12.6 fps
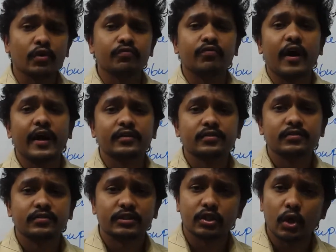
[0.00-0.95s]
want
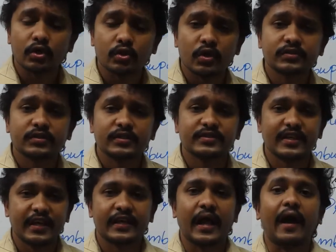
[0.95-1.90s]
the tortoises
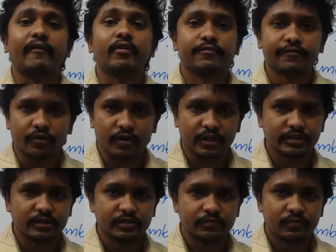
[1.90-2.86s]
in our
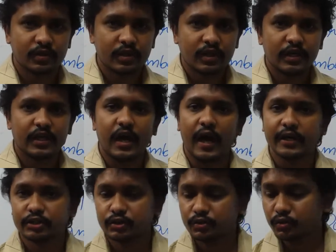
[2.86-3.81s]
forest? He
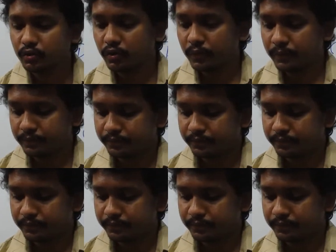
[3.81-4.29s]
asked to